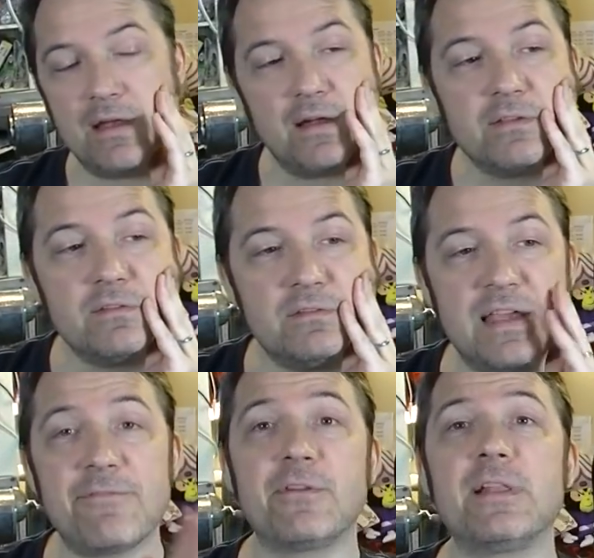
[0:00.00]
Uh,
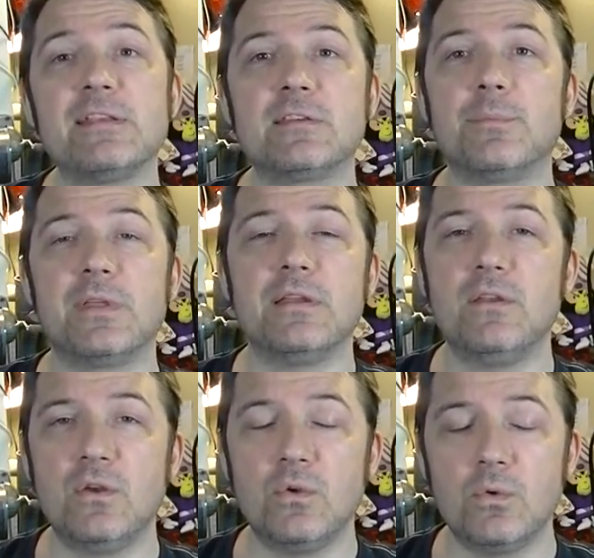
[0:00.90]
definitely something
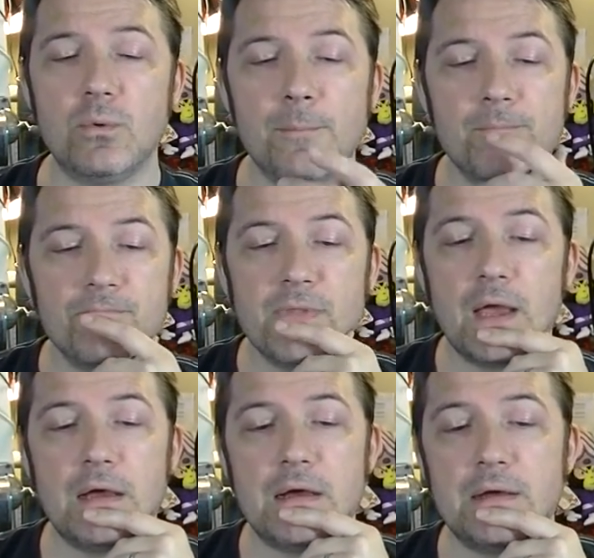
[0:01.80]
new.
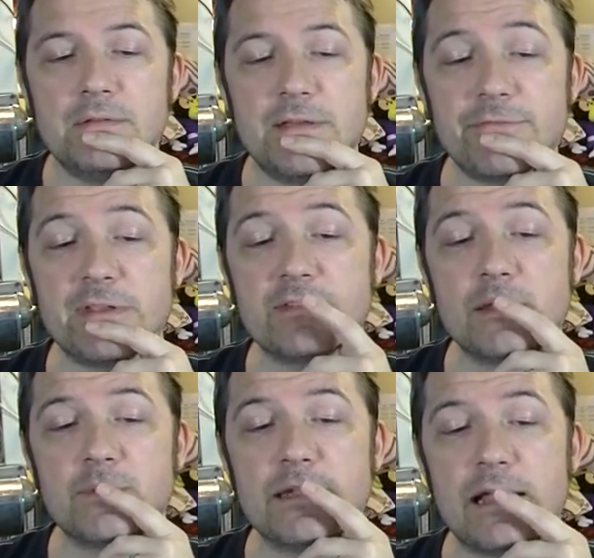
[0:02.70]
Uh, definitely
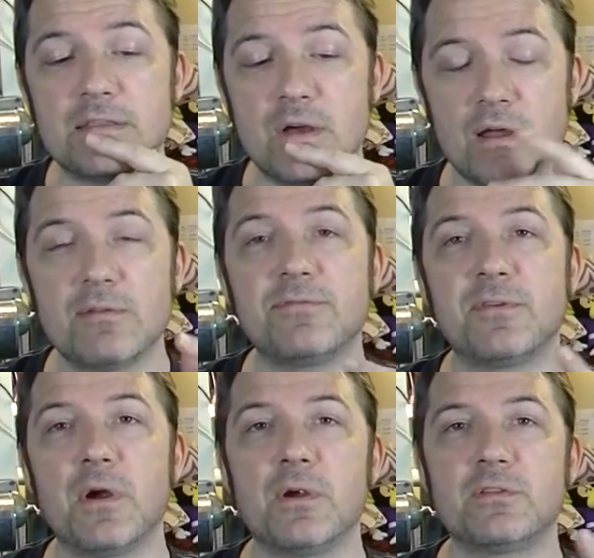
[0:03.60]
something I thought at
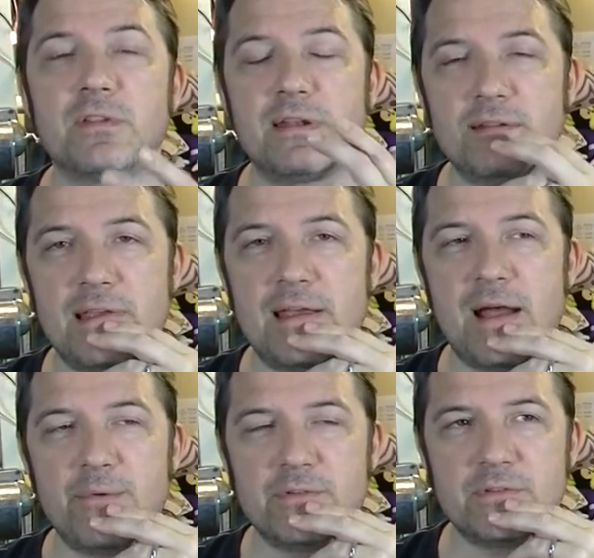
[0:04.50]
first that, that
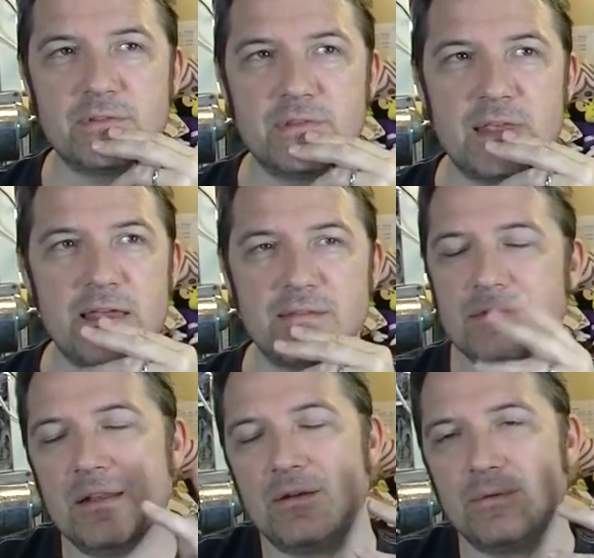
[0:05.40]
I was, that
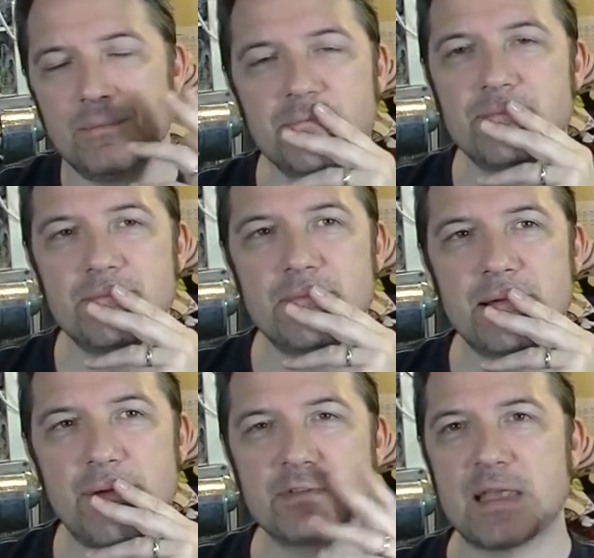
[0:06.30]
you know,
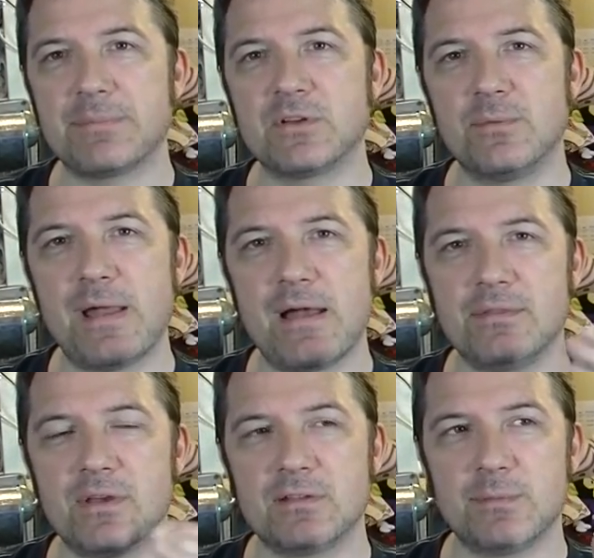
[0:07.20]
I was skeptical about
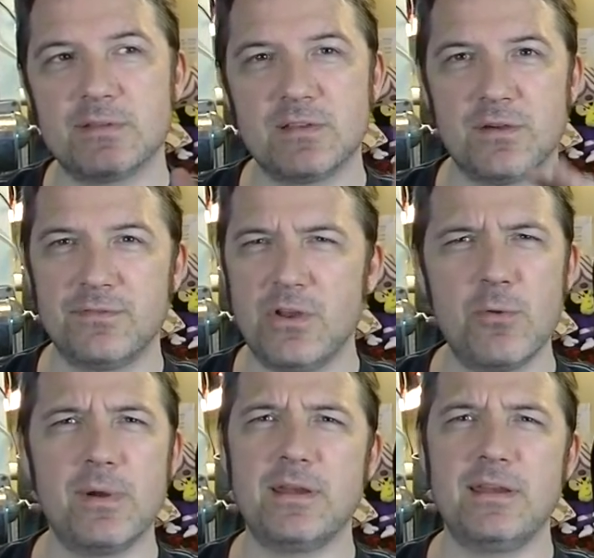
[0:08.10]
and thought to myself,
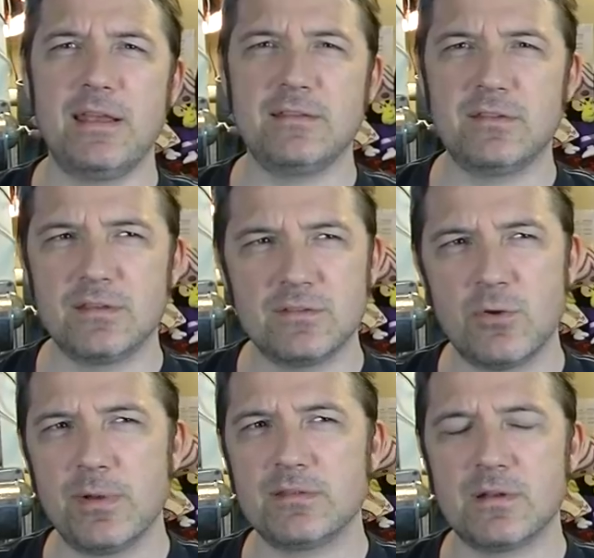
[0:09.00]
nobody needs this.
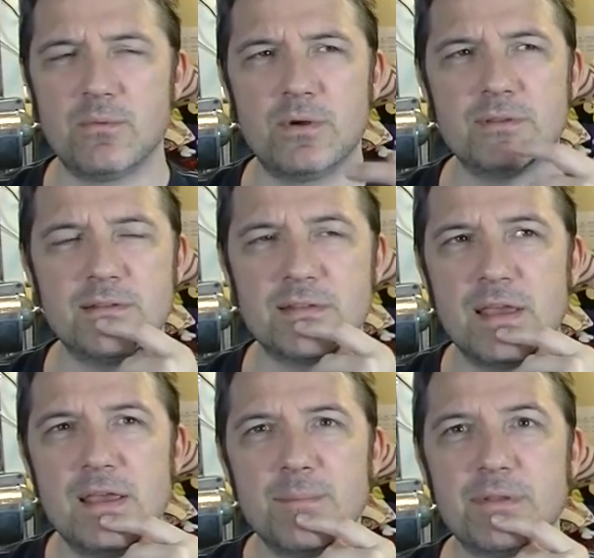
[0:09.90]
Nobody's going to want this.
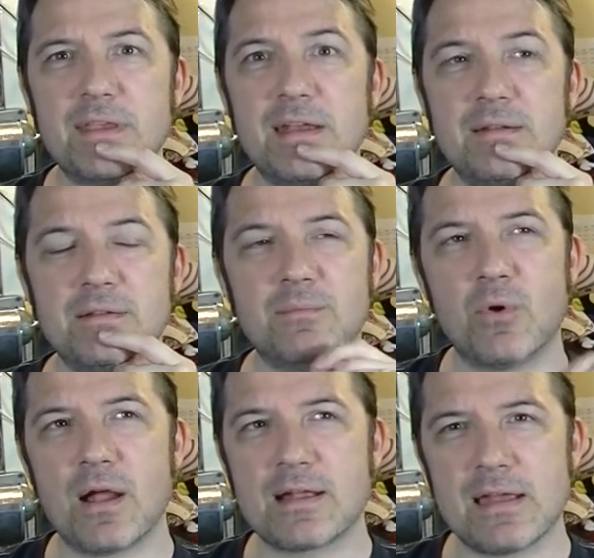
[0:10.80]
But then the
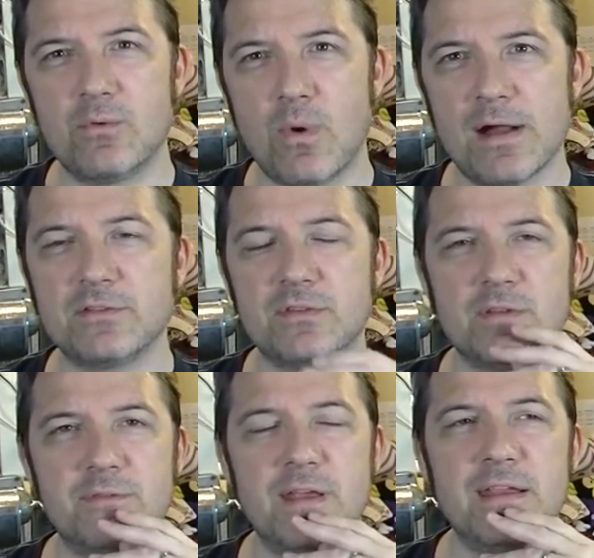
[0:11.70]
more I kind of watched
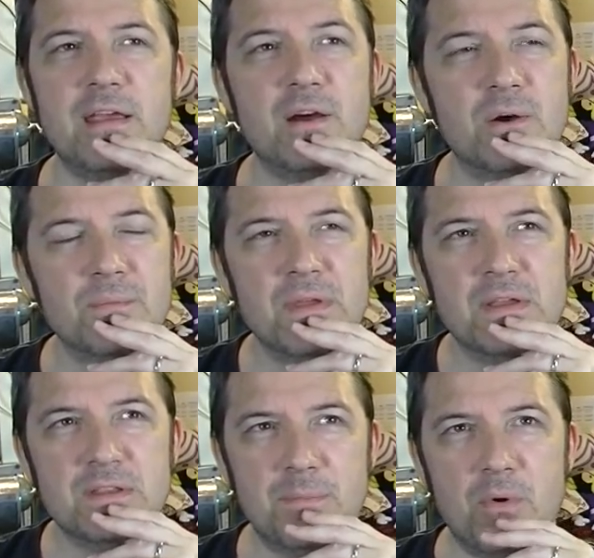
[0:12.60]
this video,
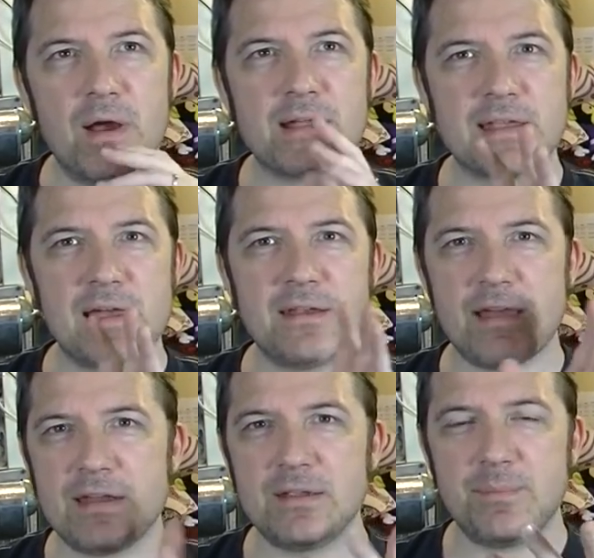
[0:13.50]
the more I kind of had an